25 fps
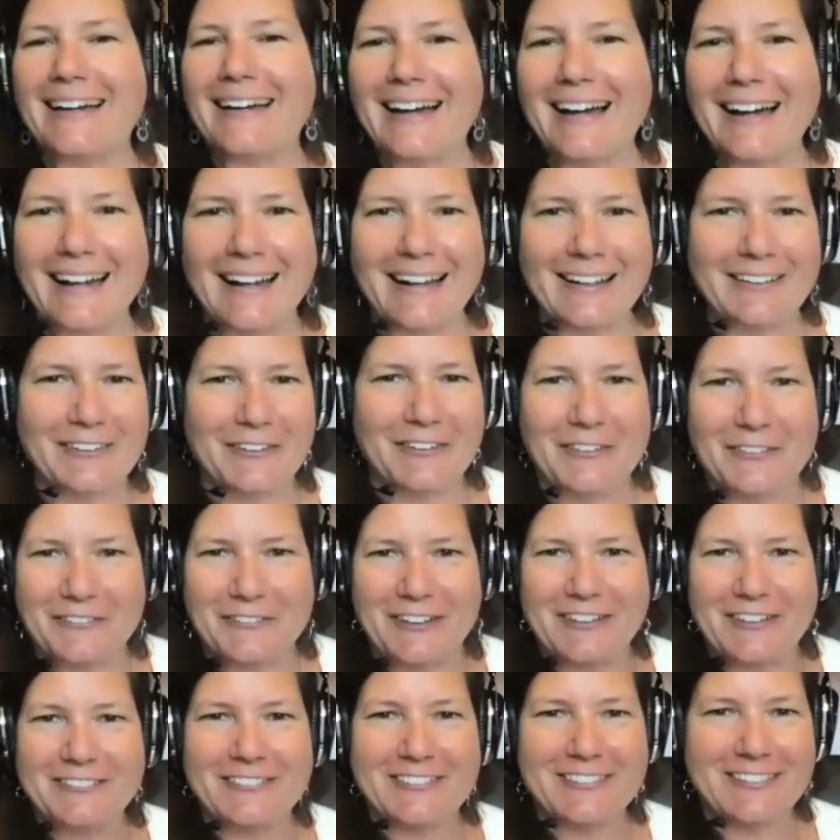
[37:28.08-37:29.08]
I don't know
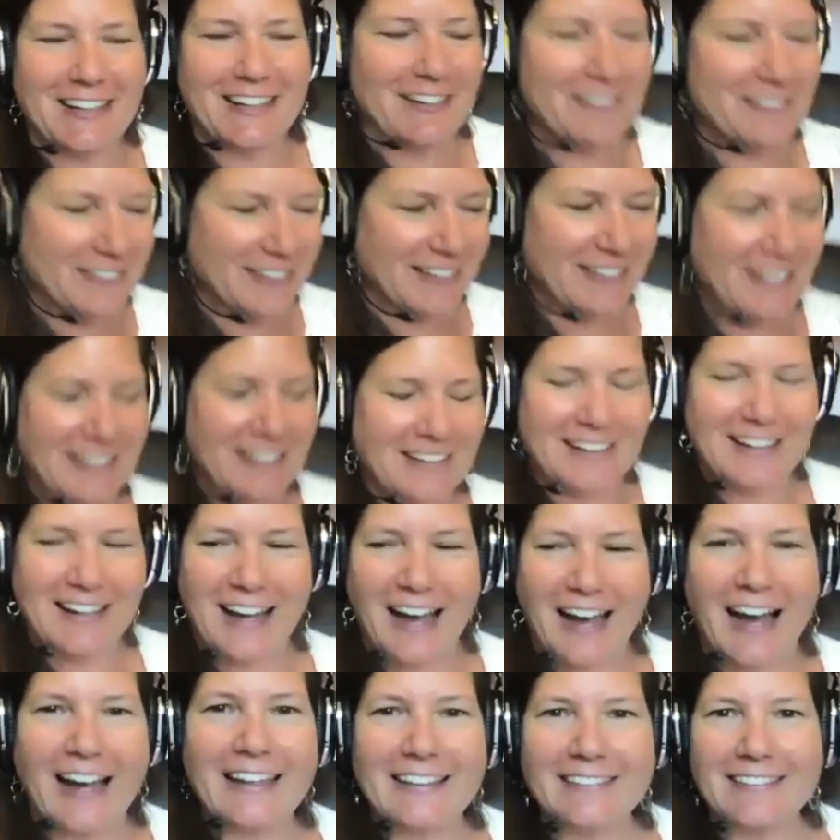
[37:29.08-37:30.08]
if
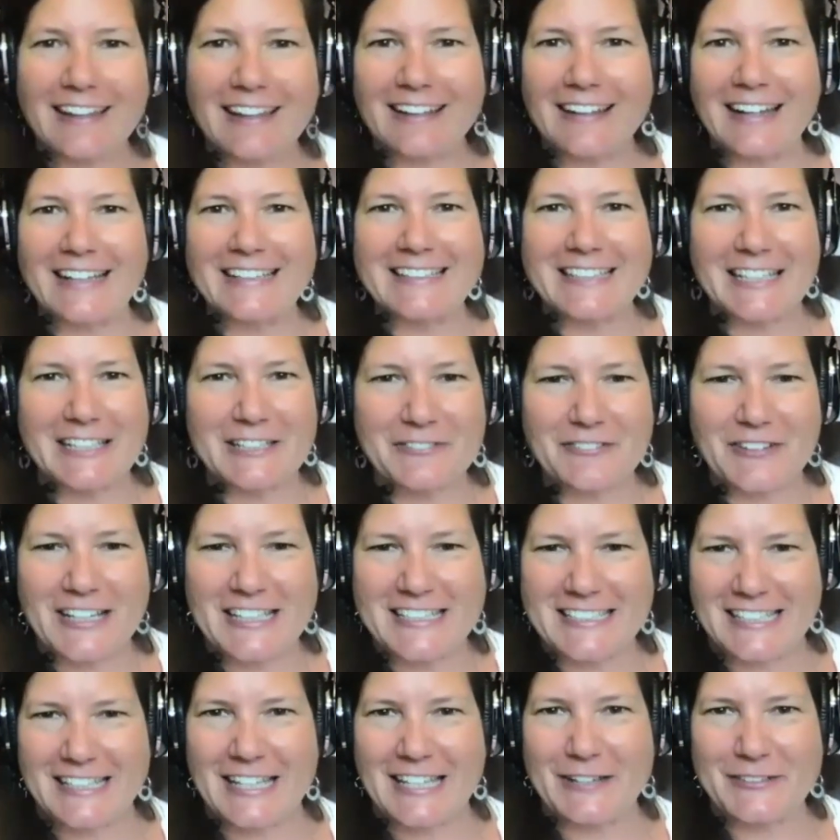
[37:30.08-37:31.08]
I identify
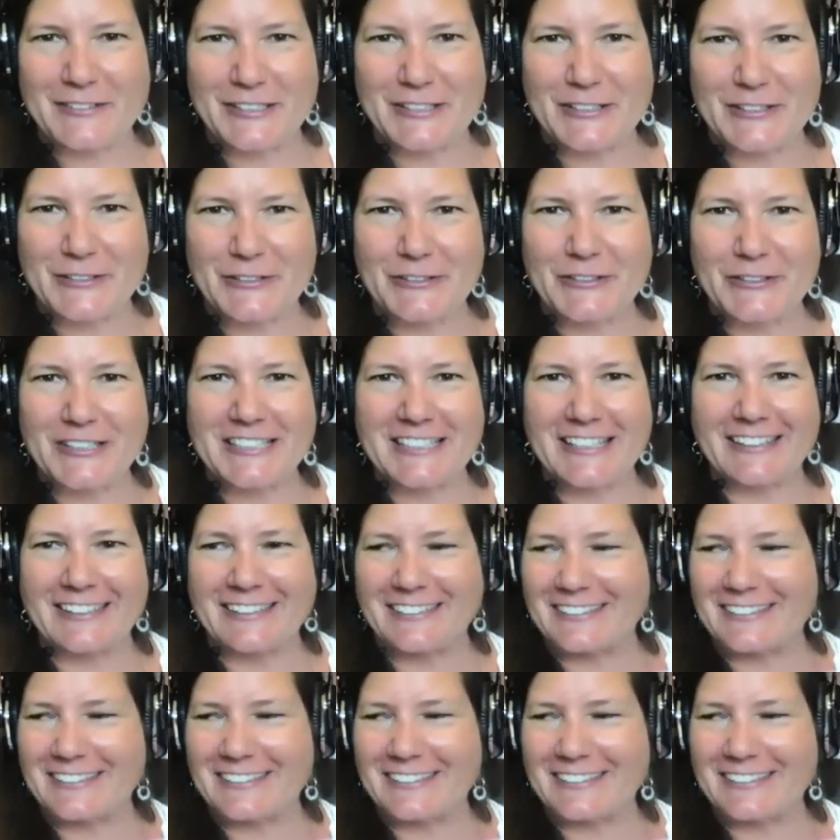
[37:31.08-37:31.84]
as a lousy storyteller.